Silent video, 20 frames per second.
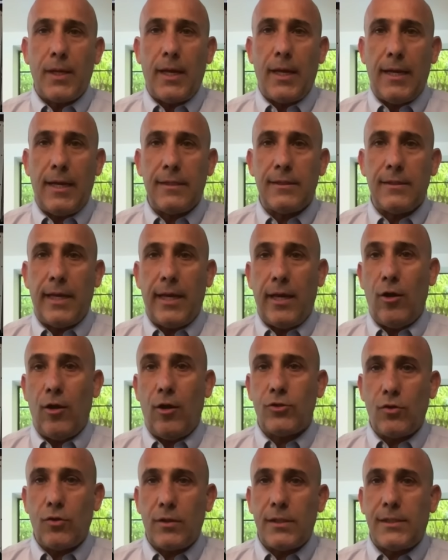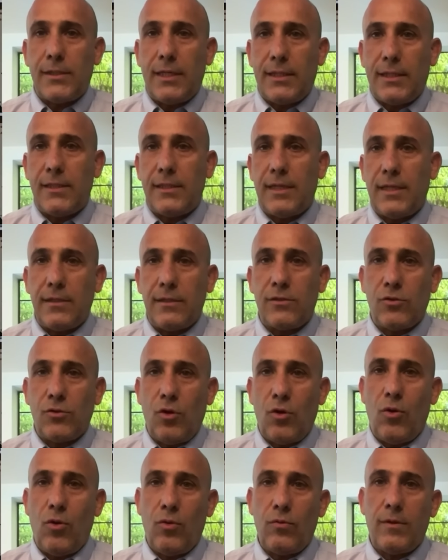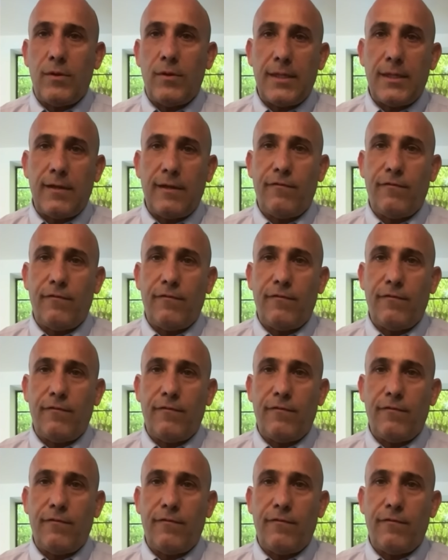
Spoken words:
And also the citizens know that